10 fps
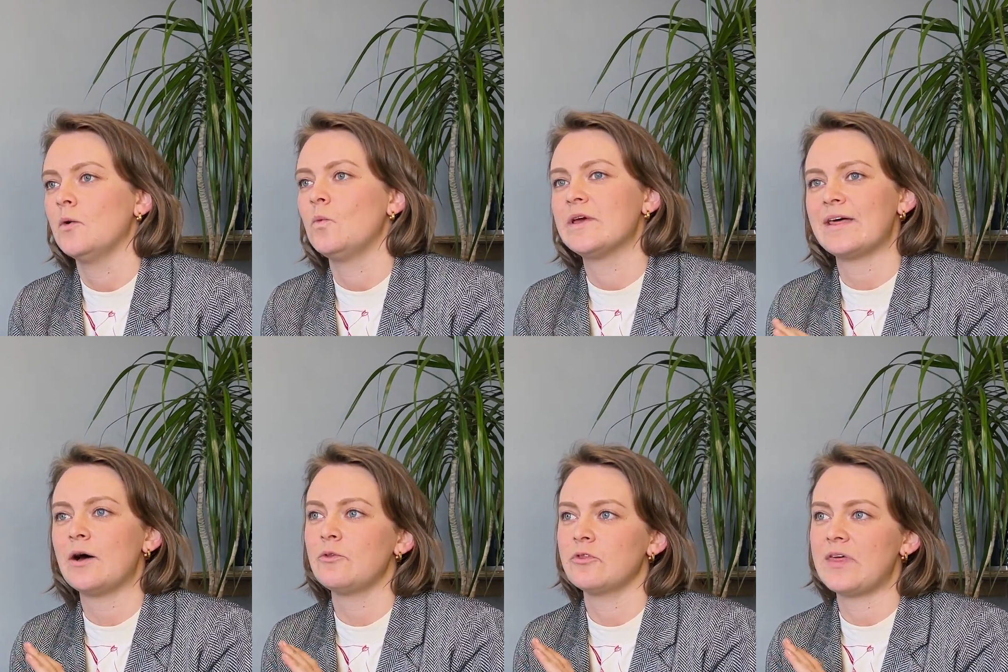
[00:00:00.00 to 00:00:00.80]

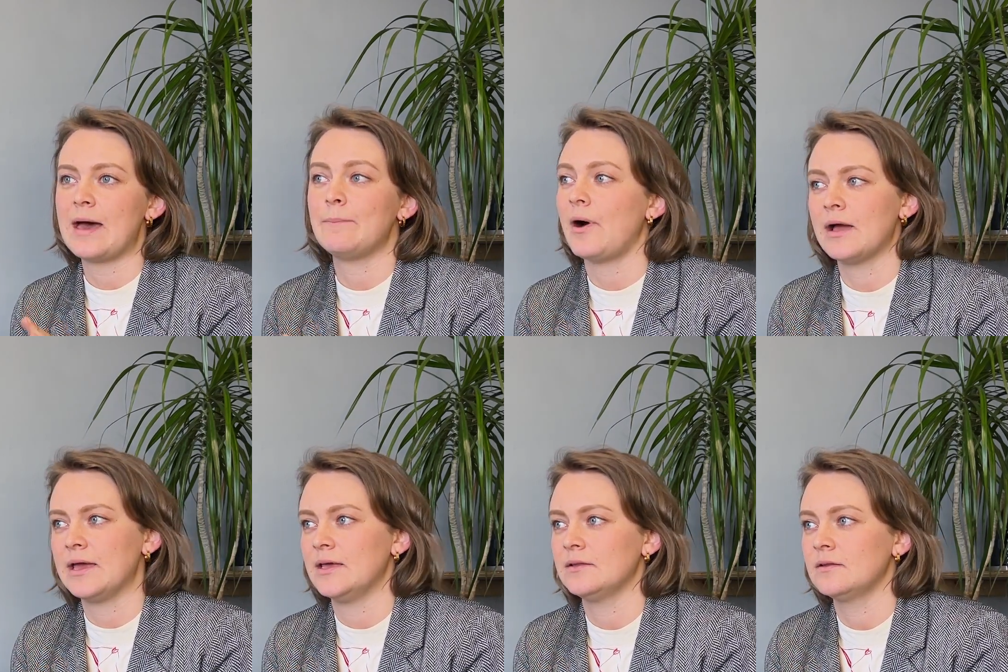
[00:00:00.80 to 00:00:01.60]
Without their
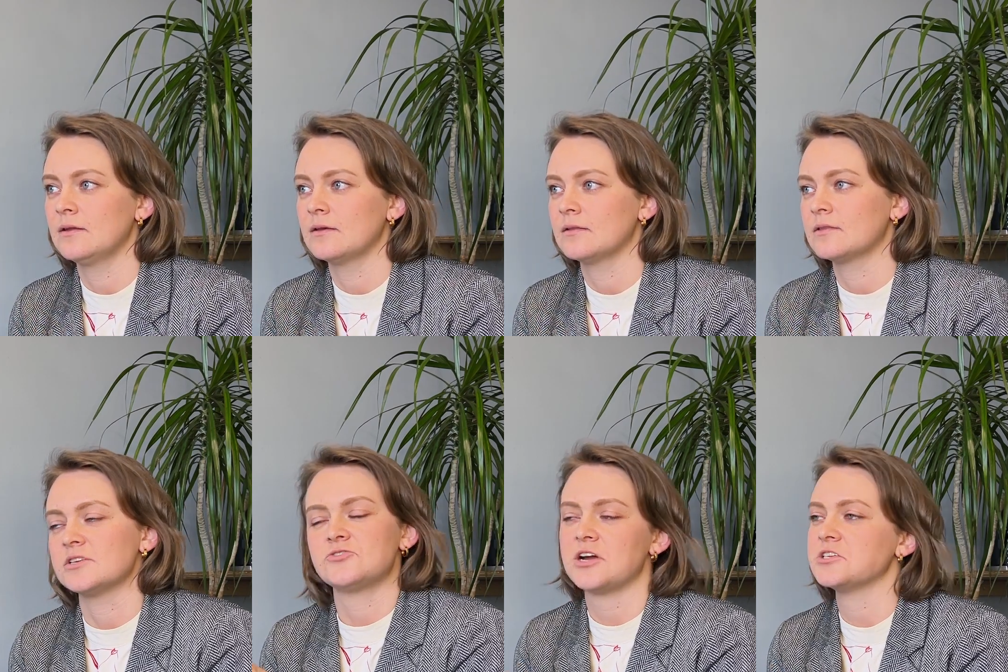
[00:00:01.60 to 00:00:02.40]
buy-in,
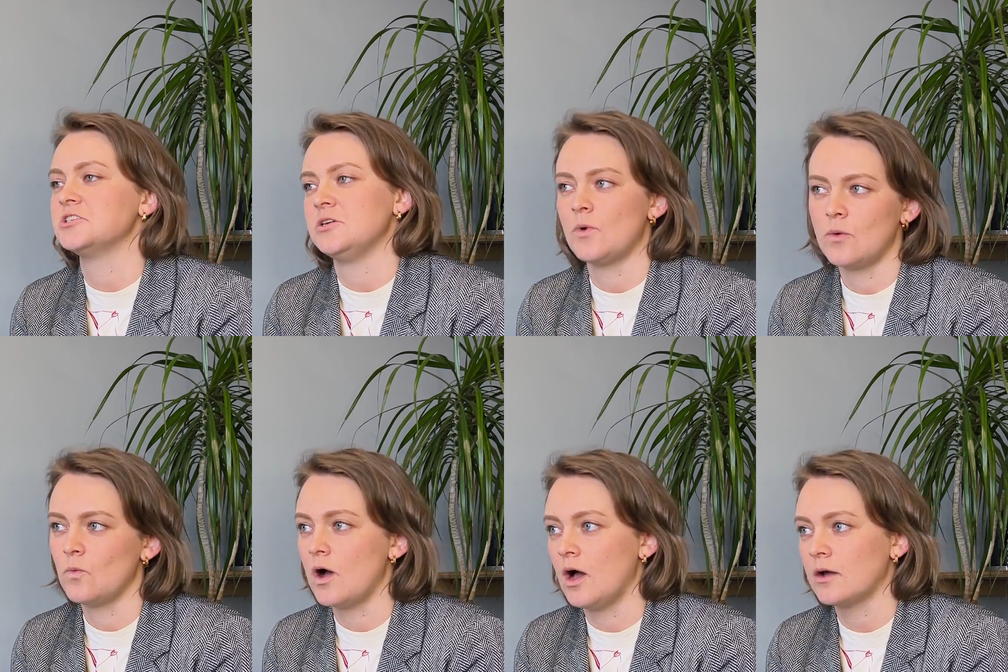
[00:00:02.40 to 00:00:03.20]
the strategy won't
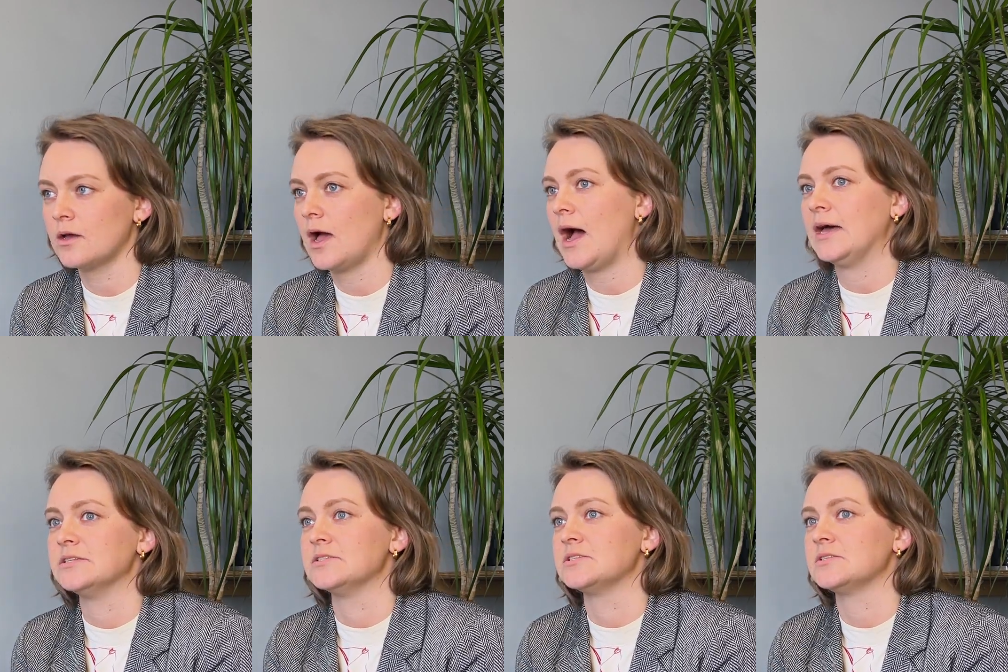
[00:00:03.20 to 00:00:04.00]
work,
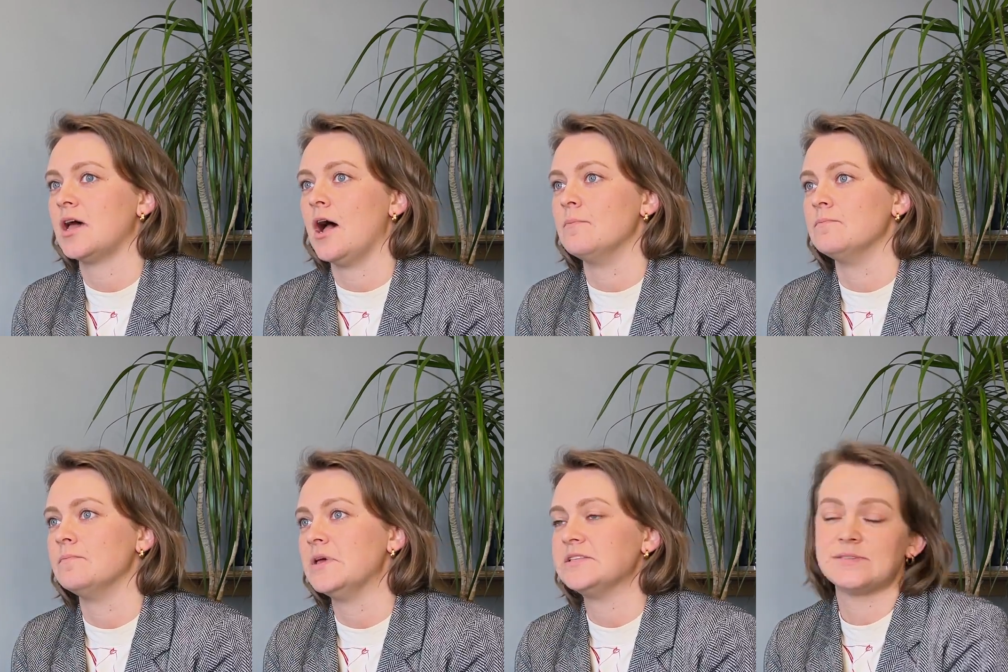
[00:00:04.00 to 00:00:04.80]
and
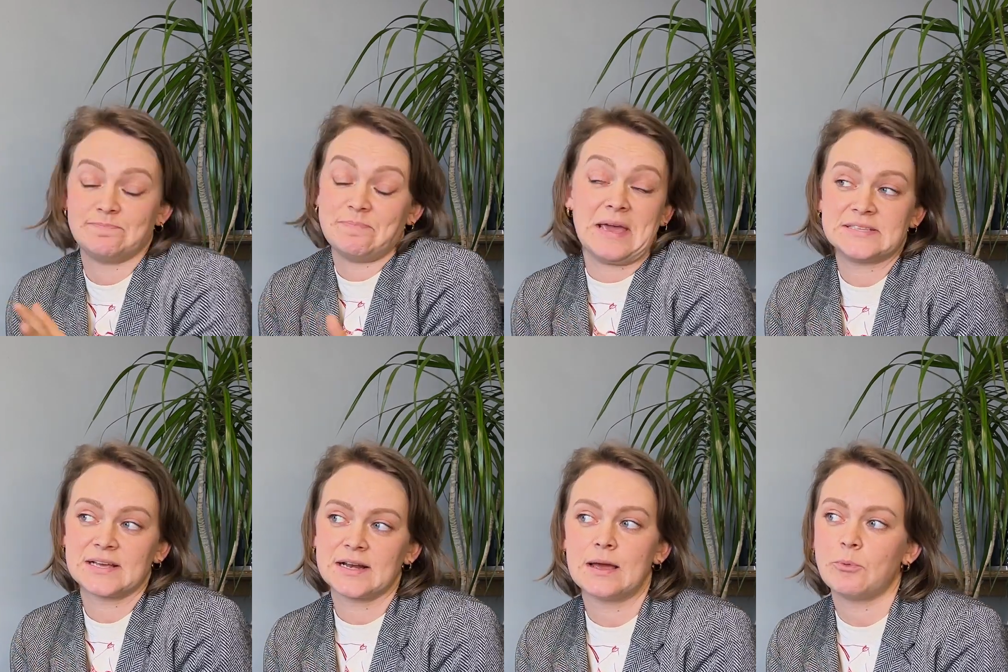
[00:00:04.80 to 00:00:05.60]
it's
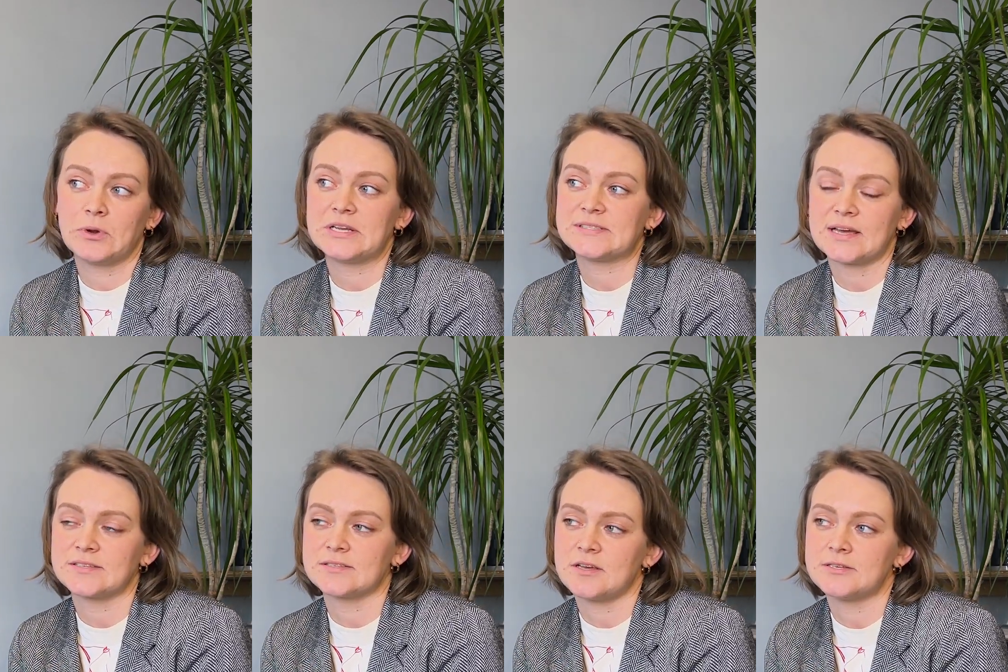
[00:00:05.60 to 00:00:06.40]
basically a pointless
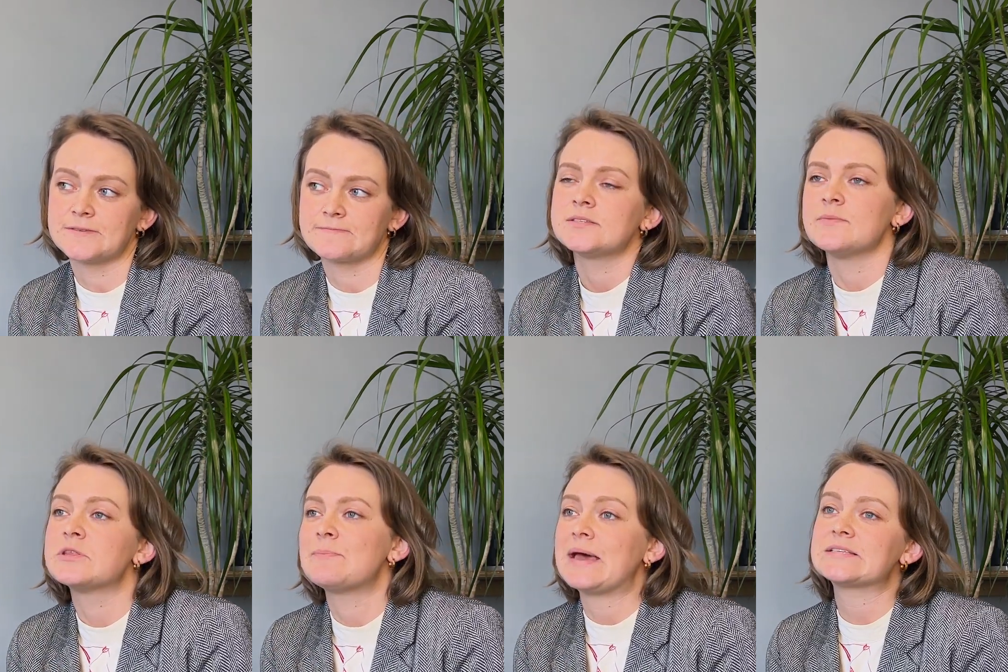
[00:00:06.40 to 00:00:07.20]
exercise. Some of
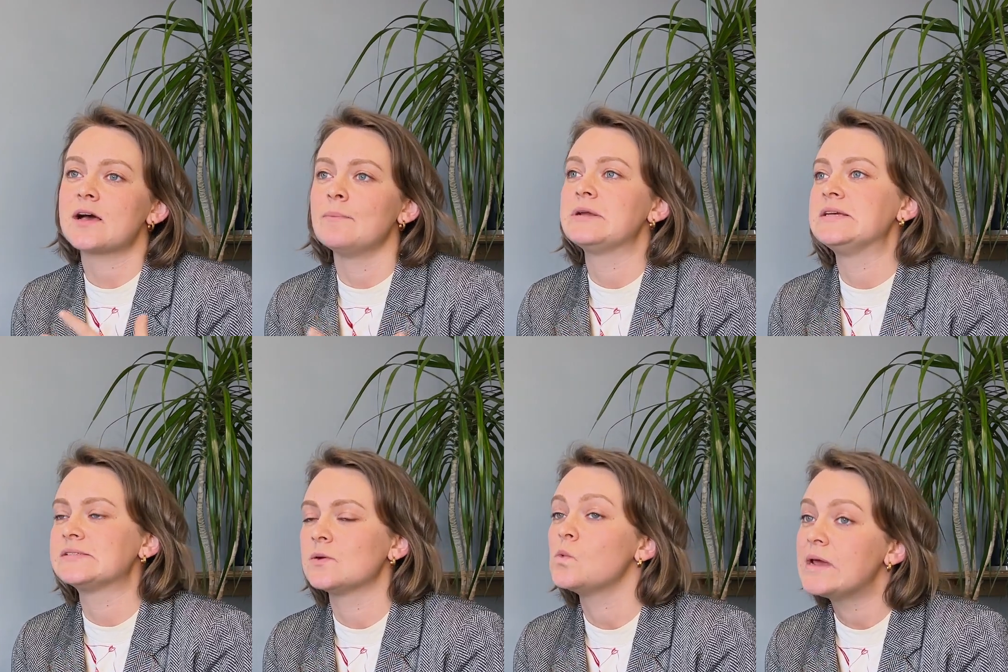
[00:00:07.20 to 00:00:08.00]
the best
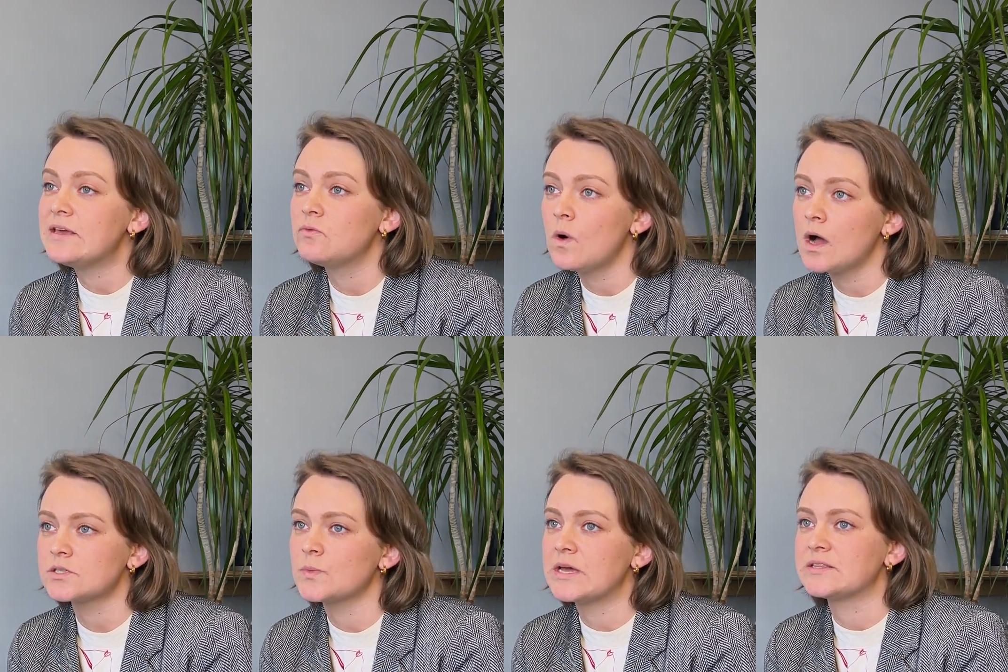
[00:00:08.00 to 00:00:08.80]
companies that we've
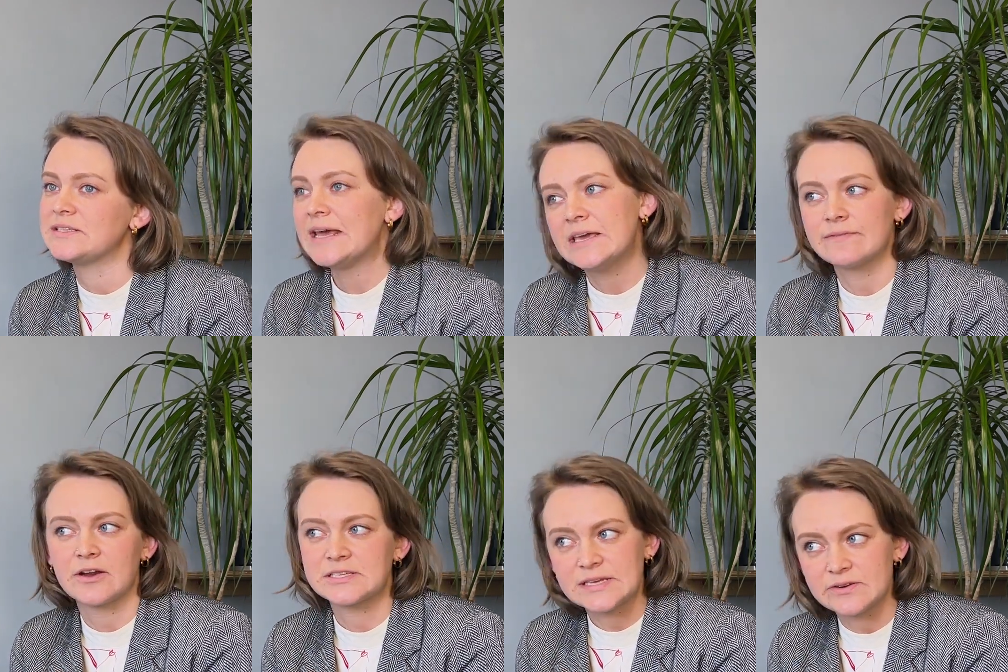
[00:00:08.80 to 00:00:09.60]
worked with take it
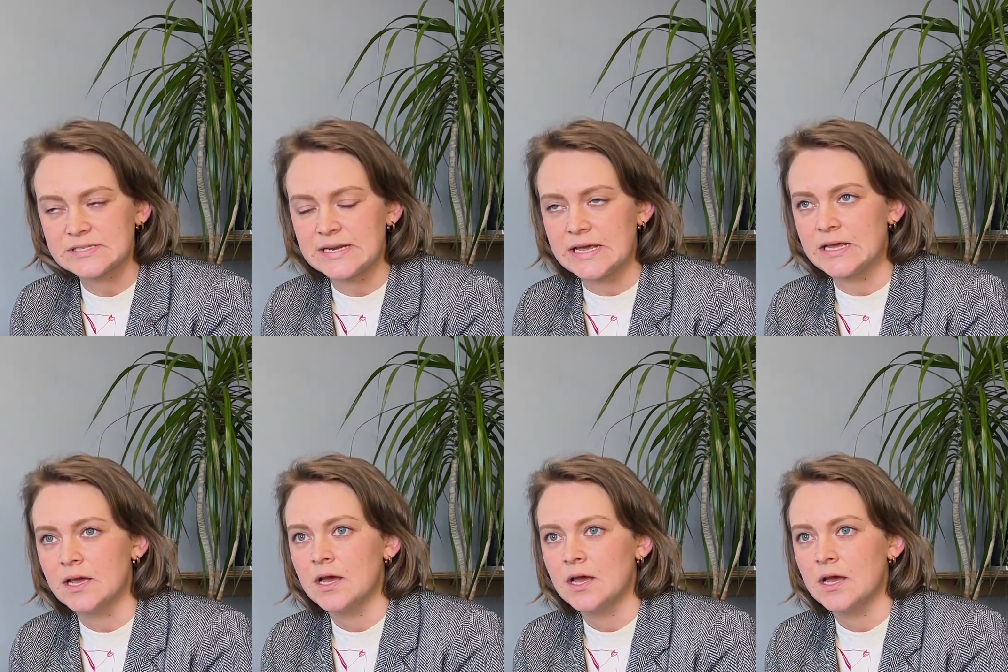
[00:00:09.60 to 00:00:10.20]
very seriously.